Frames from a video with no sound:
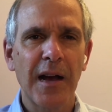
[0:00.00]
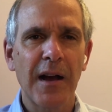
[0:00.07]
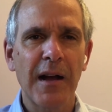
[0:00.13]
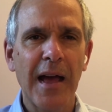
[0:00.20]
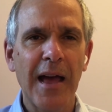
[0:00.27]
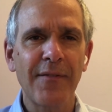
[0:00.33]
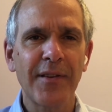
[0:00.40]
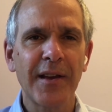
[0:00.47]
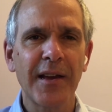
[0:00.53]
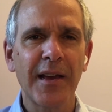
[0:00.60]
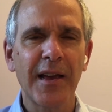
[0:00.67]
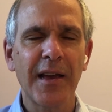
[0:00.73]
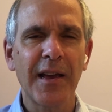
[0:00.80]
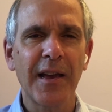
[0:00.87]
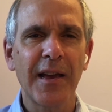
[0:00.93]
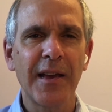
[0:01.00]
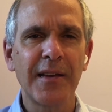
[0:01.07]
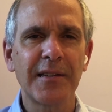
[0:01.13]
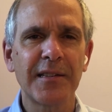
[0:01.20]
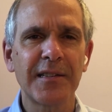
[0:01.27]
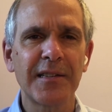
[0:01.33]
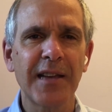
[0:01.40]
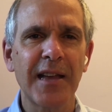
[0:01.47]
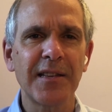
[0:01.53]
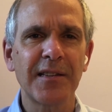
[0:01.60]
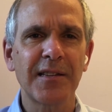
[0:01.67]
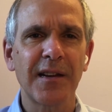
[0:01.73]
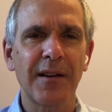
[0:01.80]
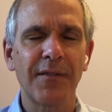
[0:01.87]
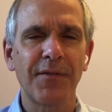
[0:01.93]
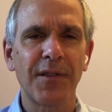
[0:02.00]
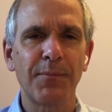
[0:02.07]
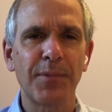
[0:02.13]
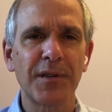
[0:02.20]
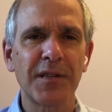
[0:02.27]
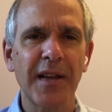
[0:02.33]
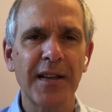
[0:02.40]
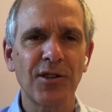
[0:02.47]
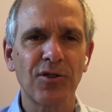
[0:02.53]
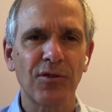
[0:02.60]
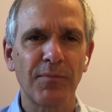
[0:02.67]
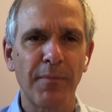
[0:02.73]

having a sense of the potential